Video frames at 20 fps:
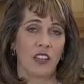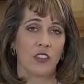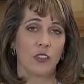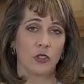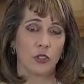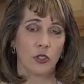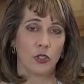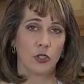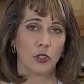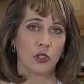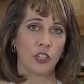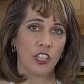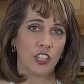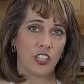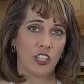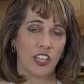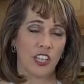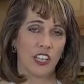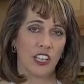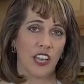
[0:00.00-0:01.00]
the
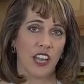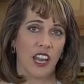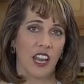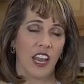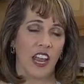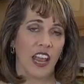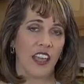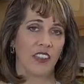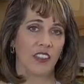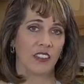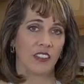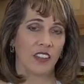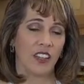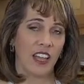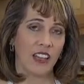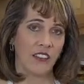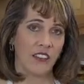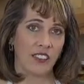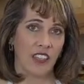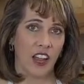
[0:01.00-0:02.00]
nutrition and the
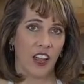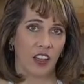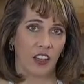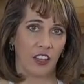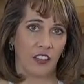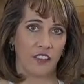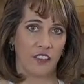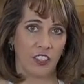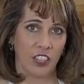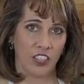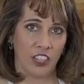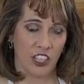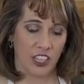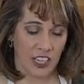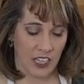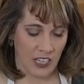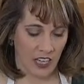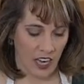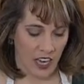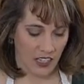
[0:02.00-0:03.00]
lifestyle of the
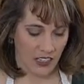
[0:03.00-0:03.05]
chicken